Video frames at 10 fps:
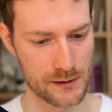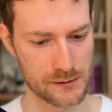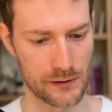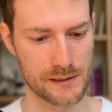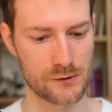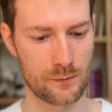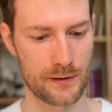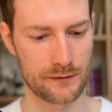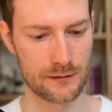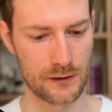So let's
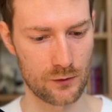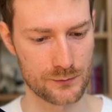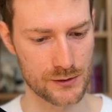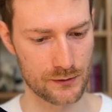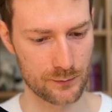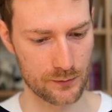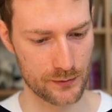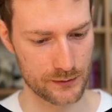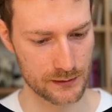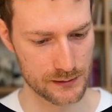open the optional
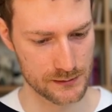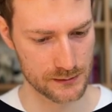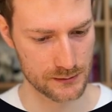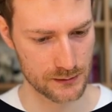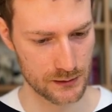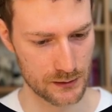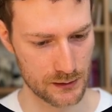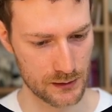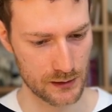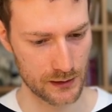properties
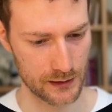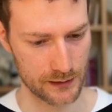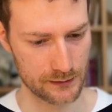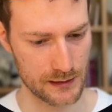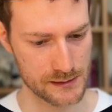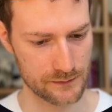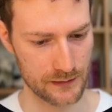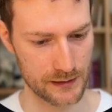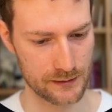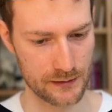and let's
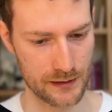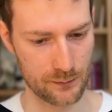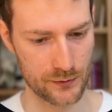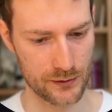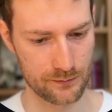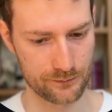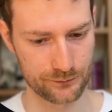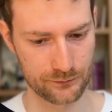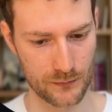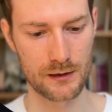find number.
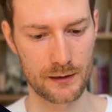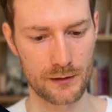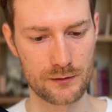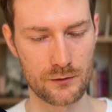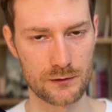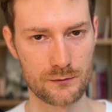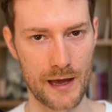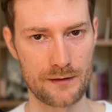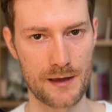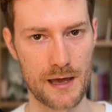I'm not going to
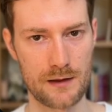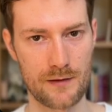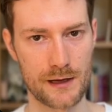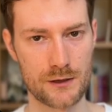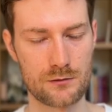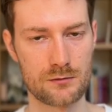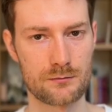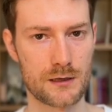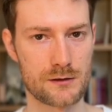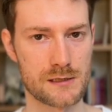add any value
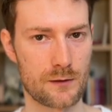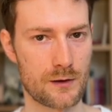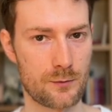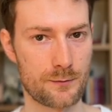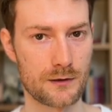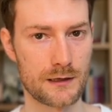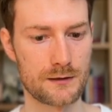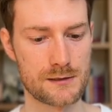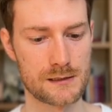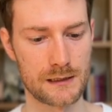because I will populate
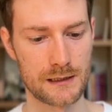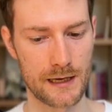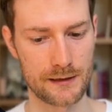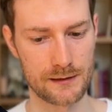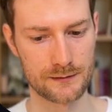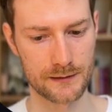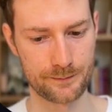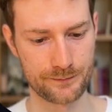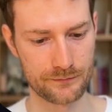this in n8n.